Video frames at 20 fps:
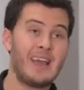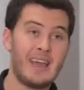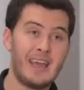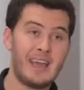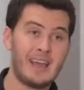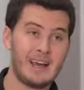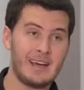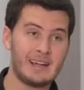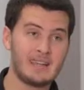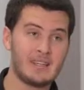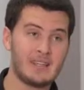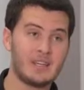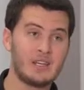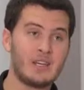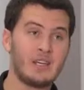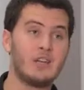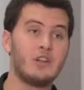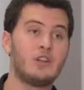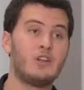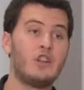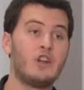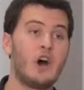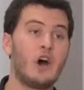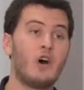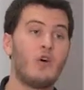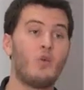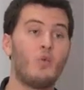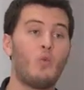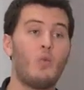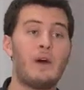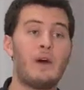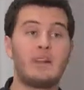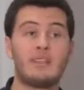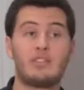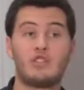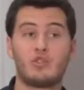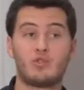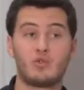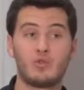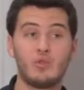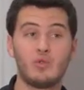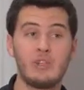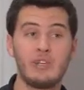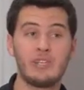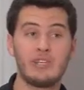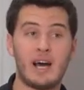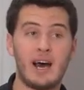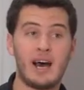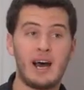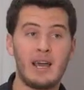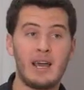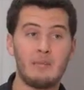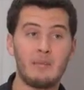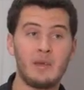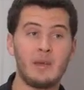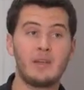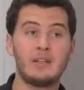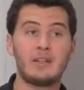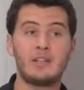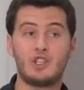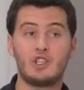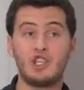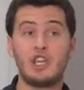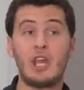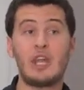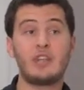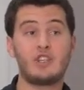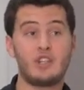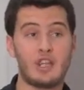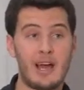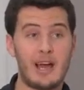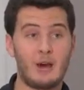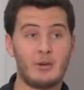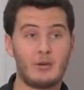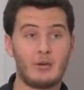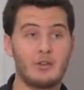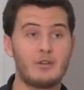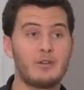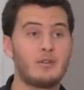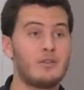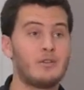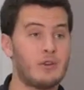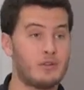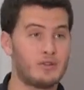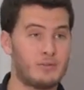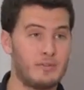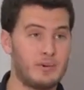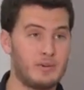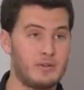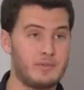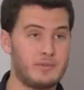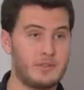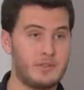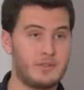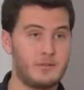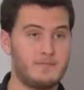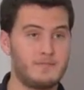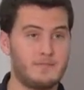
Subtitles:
and know when it's truly time to change out those bulbs.